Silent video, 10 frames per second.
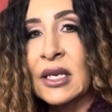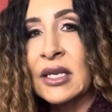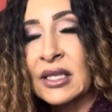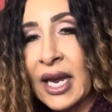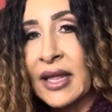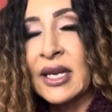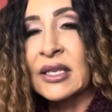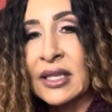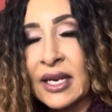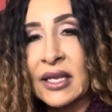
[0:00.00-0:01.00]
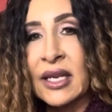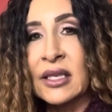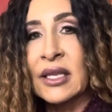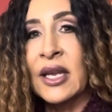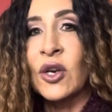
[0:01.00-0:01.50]
saying this, saying this.
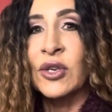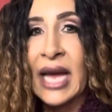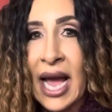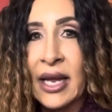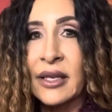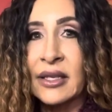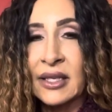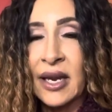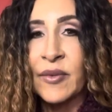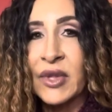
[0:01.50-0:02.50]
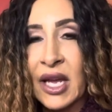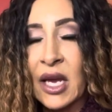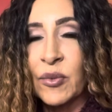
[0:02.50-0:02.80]
Then your dad, same thing.